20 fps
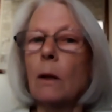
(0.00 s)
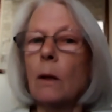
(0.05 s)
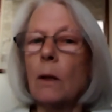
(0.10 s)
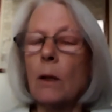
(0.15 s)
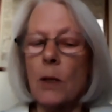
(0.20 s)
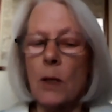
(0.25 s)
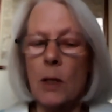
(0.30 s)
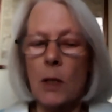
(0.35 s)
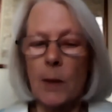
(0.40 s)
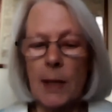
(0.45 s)

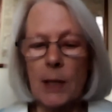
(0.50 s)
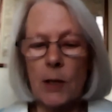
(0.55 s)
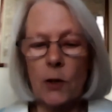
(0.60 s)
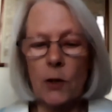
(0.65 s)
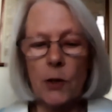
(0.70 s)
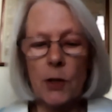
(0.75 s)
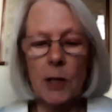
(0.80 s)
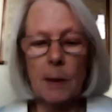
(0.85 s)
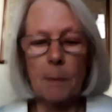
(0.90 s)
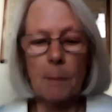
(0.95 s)
So it's good
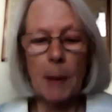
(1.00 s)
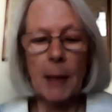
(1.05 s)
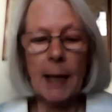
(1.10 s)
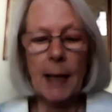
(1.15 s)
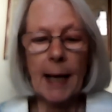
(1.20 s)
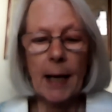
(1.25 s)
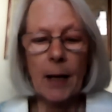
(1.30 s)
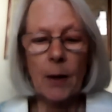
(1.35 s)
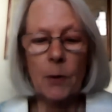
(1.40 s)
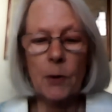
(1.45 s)
to pick
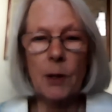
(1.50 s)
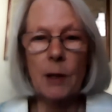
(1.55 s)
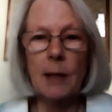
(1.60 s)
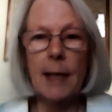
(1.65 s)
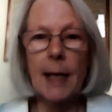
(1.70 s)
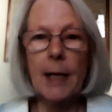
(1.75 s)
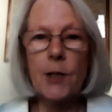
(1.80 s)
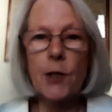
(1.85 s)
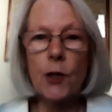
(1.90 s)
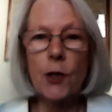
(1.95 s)
out the
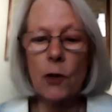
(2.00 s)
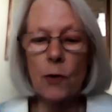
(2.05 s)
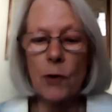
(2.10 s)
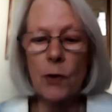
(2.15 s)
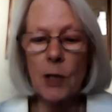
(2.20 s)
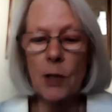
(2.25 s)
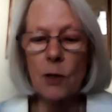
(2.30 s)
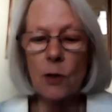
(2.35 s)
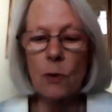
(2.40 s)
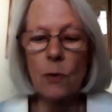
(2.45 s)
legendary
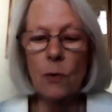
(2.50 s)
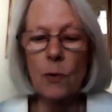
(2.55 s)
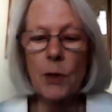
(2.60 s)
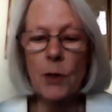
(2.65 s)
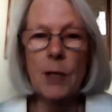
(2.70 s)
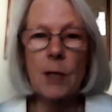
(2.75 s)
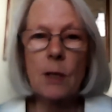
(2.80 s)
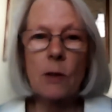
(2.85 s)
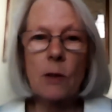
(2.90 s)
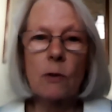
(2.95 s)

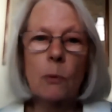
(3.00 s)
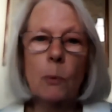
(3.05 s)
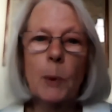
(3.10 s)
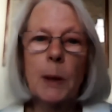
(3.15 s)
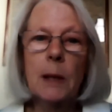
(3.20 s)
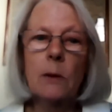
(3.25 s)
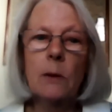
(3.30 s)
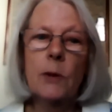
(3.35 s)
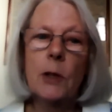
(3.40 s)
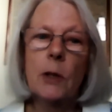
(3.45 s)
stories of
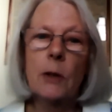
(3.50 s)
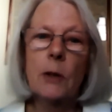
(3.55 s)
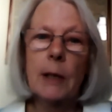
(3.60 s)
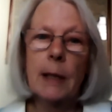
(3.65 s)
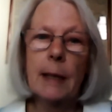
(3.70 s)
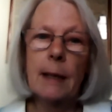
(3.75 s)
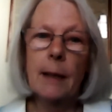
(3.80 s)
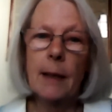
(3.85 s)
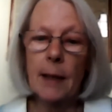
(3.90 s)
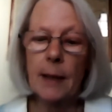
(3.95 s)

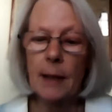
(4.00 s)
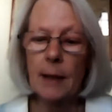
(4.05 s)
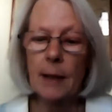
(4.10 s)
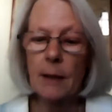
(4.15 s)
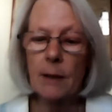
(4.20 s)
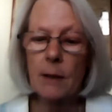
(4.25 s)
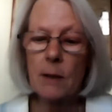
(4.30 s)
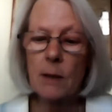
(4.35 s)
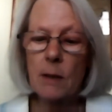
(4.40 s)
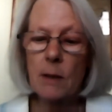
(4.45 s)
wheel-turning
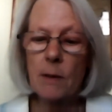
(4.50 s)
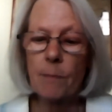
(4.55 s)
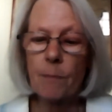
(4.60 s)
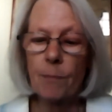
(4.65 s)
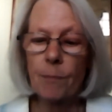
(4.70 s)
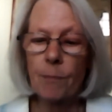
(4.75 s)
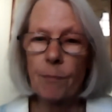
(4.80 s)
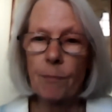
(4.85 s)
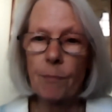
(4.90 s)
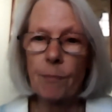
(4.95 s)
kings
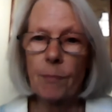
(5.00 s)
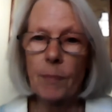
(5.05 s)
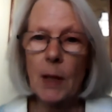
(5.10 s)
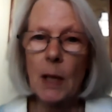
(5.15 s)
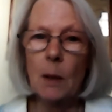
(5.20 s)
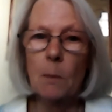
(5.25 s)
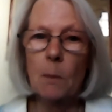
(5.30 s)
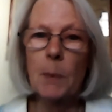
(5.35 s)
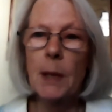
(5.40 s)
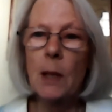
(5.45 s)

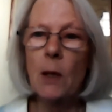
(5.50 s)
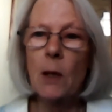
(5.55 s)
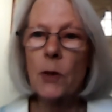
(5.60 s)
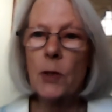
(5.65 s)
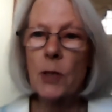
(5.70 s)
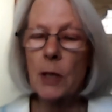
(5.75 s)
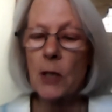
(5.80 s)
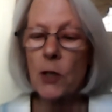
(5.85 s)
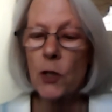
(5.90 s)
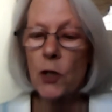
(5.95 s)
because
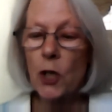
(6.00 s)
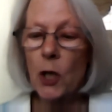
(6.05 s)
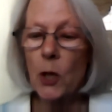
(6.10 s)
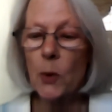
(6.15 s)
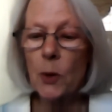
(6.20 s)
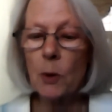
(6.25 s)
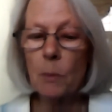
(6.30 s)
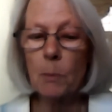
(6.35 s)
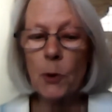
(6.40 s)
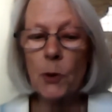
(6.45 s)
they show the
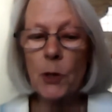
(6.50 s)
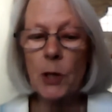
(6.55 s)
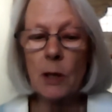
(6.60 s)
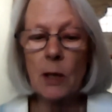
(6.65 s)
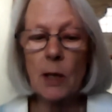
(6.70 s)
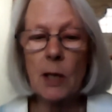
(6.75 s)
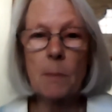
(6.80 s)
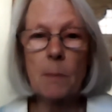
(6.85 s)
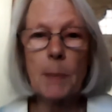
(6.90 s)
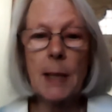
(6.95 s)
Buddha
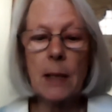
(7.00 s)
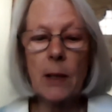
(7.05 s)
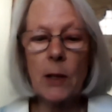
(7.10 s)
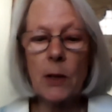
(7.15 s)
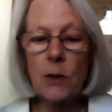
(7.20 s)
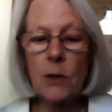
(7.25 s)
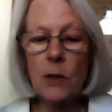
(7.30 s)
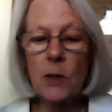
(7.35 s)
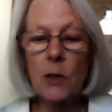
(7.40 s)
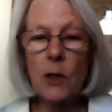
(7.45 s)
as being
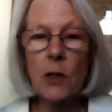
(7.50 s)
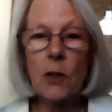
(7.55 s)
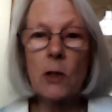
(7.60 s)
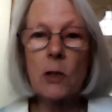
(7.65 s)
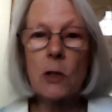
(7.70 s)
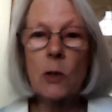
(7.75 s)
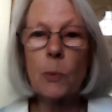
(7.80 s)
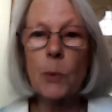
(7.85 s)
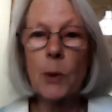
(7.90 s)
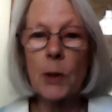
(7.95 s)

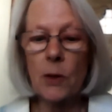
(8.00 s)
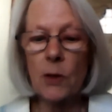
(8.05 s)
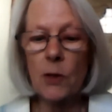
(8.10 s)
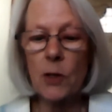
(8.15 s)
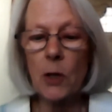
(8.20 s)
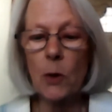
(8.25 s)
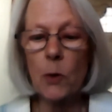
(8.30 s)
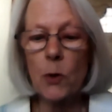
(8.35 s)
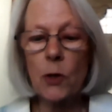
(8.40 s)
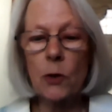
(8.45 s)
concerned with the
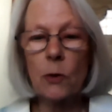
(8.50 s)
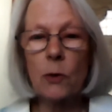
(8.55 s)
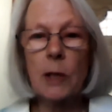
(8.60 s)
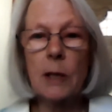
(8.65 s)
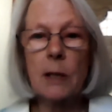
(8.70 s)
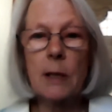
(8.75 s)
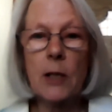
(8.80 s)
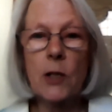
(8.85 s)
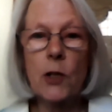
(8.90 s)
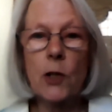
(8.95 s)
social
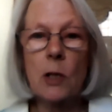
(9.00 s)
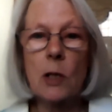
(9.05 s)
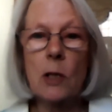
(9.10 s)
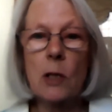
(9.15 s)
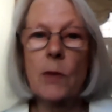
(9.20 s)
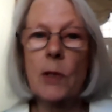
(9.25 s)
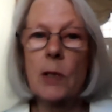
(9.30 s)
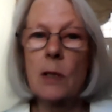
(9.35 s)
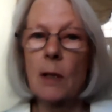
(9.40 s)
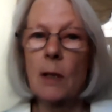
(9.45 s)
conditions for
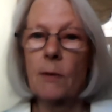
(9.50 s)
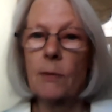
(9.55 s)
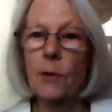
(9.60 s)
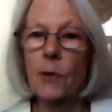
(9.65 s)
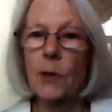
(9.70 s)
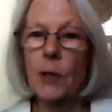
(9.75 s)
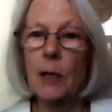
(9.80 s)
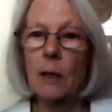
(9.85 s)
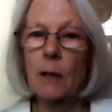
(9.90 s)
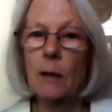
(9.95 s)

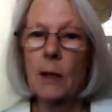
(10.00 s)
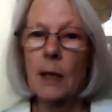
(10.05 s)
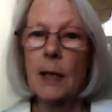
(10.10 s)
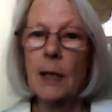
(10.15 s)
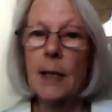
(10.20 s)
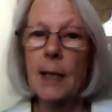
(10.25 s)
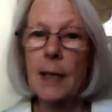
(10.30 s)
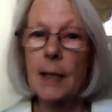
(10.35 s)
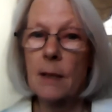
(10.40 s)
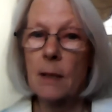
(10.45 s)
suffering in
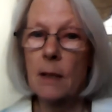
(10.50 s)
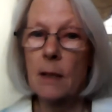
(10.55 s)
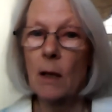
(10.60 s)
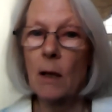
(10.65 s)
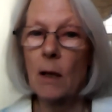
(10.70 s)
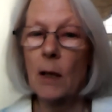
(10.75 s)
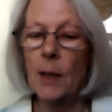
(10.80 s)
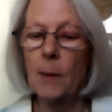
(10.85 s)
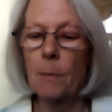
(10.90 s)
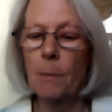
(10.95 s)
his
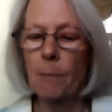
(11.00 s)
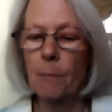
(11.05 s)
time.